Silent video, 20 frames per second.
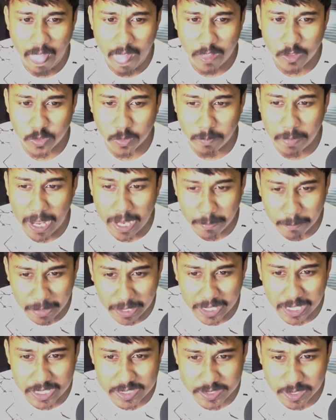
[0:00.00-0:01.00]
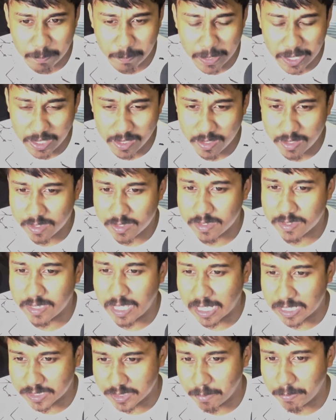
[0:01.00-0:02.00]
So black maintains the pin.
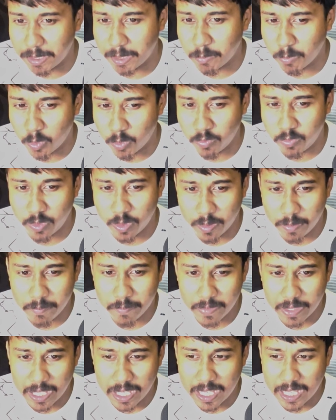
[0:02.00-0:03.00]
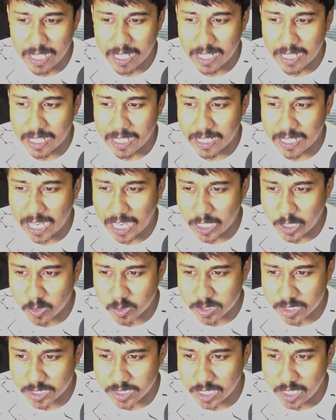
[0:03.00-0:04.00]
That's the main move. Knight to
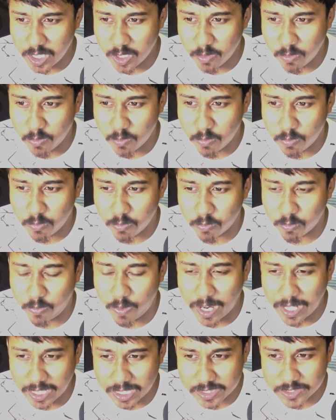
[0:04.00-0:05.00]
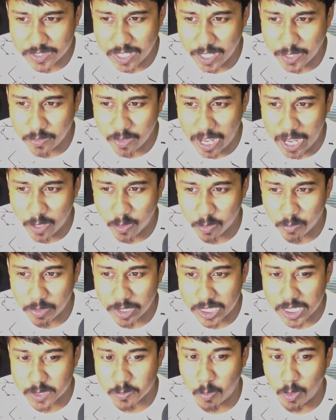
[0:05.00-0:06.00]
c3. White is trying to hang on
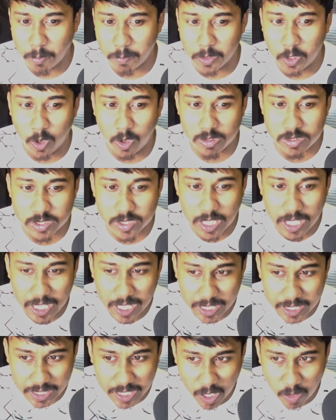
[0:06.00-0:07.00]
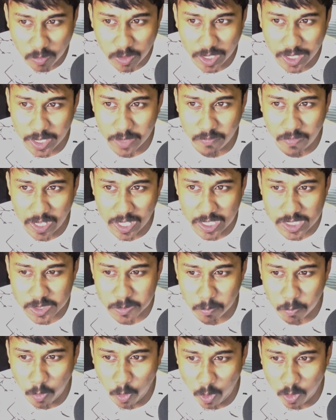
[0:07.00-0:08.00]
with this pawn because now the d file is
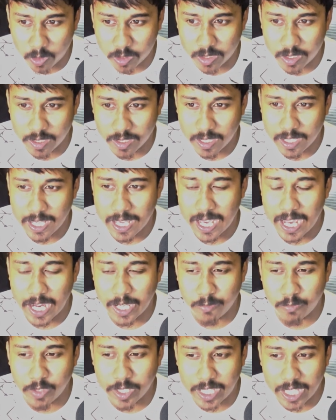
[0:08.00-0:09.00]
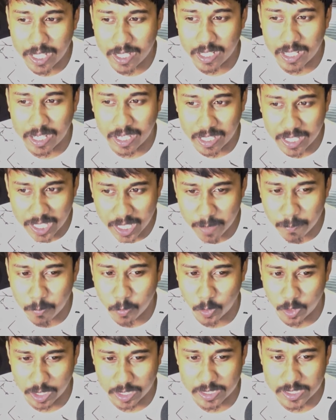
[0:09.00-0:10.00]
blocked and we can really
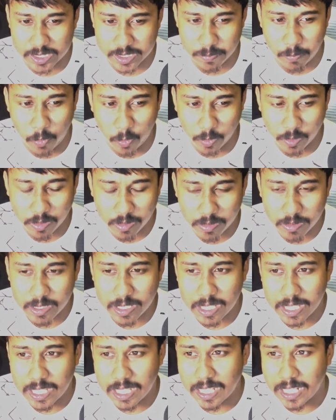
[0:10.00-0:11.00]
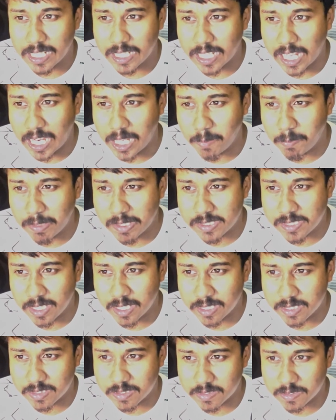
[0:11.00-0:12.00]
protect this pawn. Knight
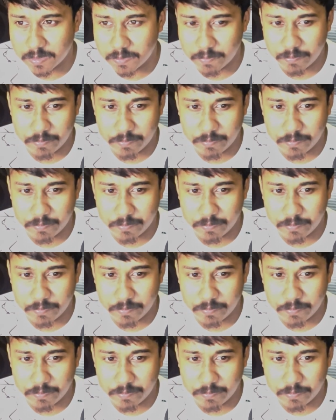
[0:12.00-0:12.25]
b6.